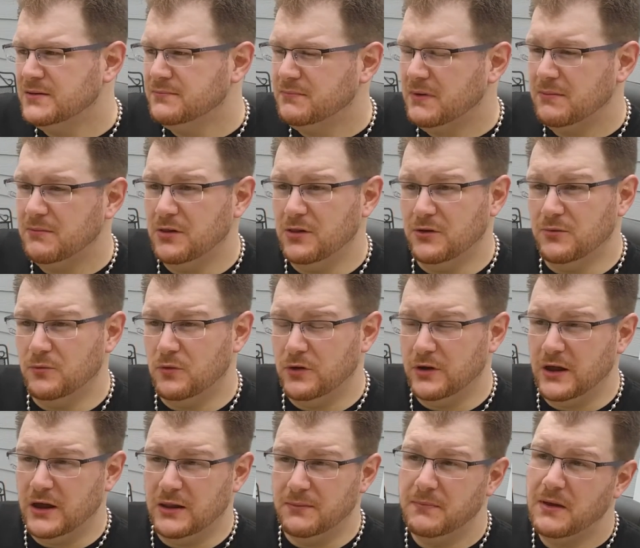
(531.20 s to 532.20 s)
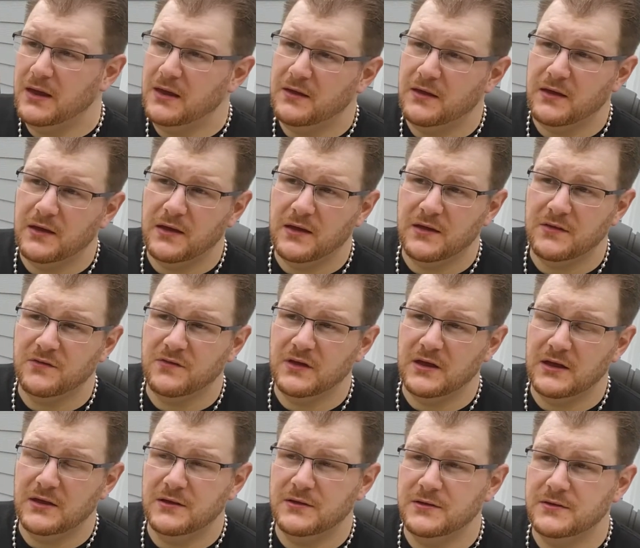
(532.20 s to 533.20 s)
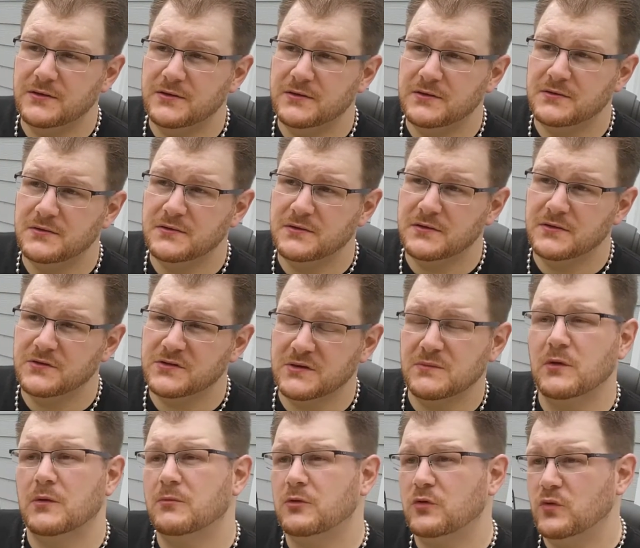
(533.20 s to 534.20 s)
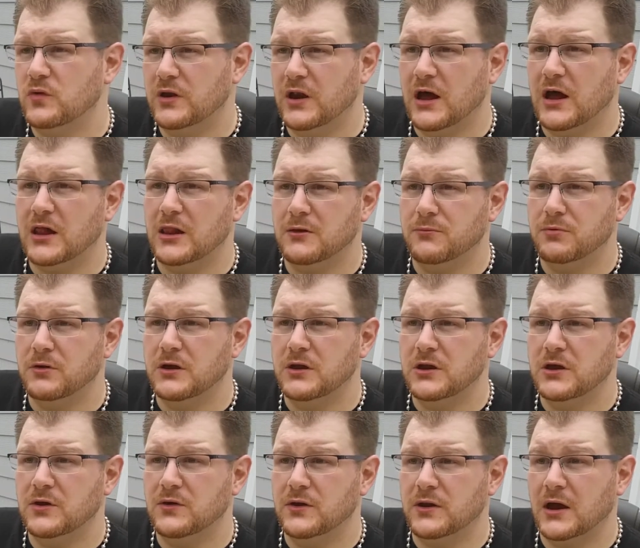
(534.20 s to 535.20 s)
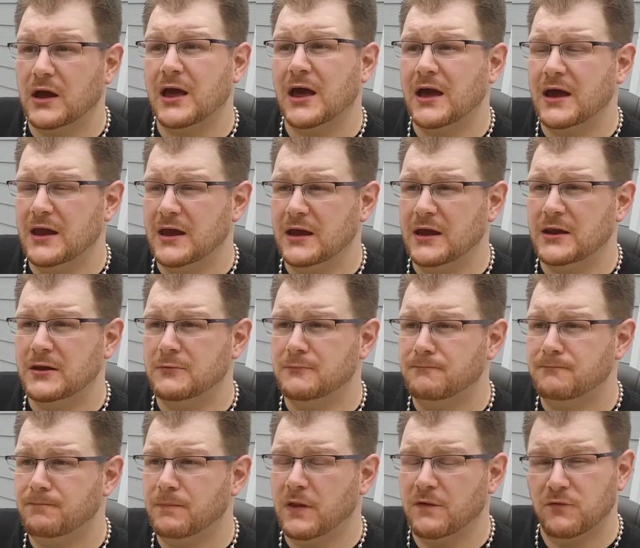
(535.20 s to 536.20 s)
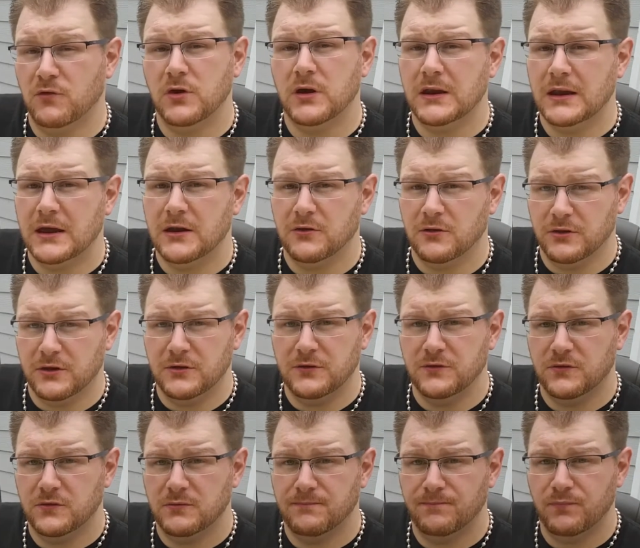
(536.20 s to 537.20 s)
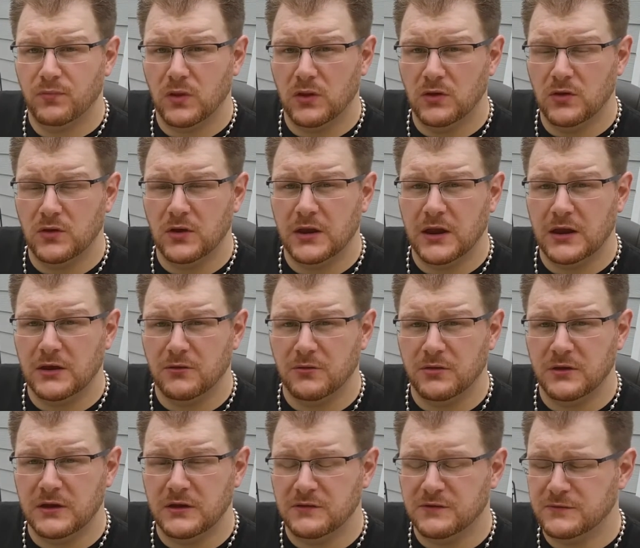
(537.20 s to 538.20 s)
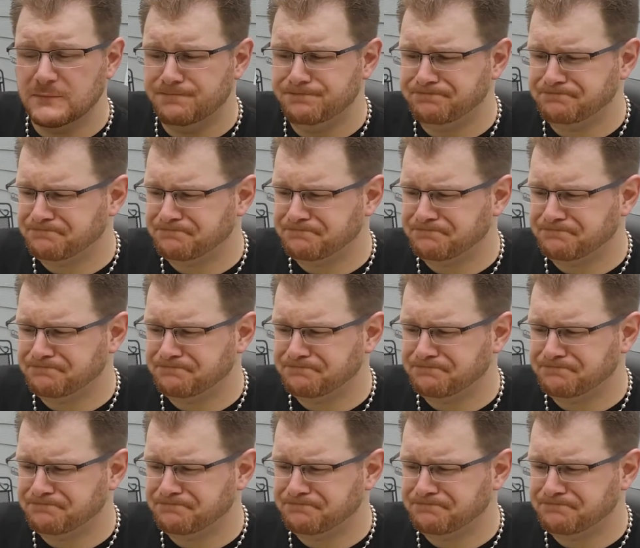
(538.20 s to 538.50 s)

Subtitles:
maybe a little more than a jalapeno, I'd say somewhere between a jalapeno and a cayenne. If you can handle those, you can handle these.